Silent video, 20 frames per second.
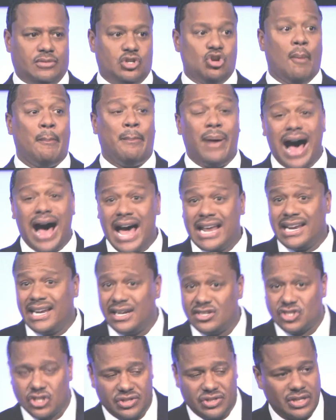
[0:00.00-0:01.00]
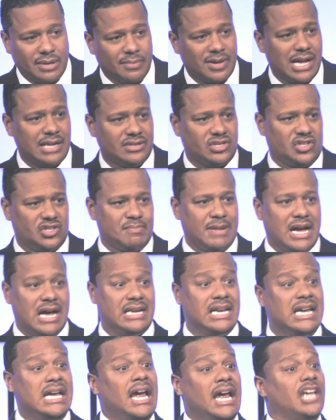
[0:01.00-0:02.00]
Your body, as your subconscious
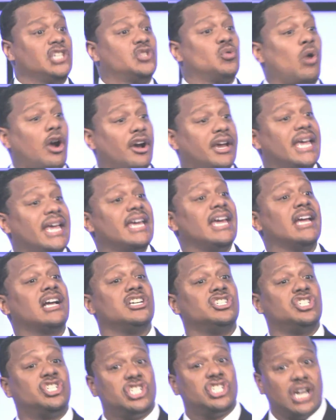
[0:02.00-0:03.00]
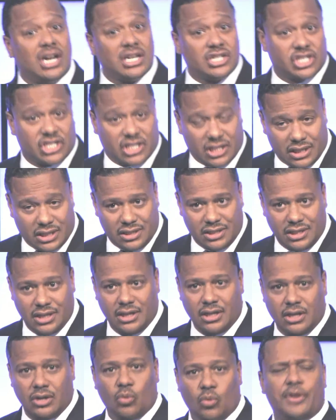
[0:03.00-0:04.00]
mind, is working in conjunction
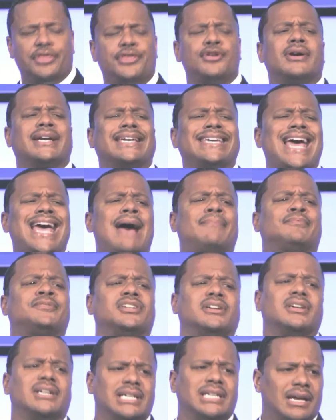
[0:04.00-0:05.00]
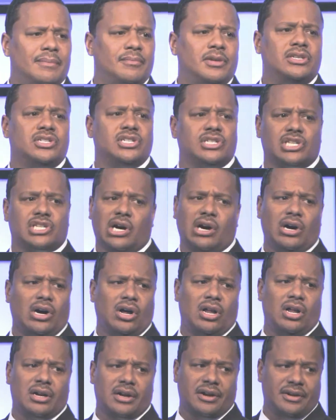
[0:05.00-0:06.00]
with your captor. And let me just
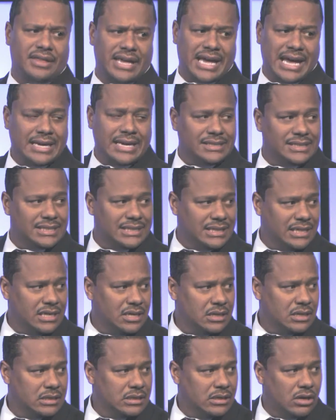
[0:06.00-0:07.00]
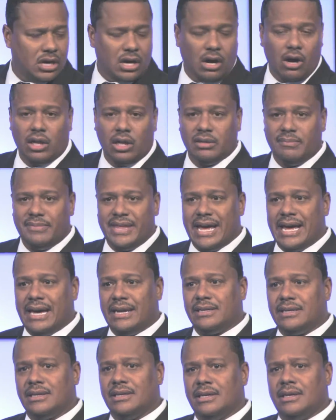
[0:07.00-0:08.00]
call her that, or call him
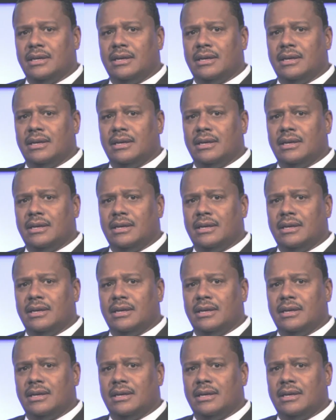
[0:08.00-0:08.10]
that.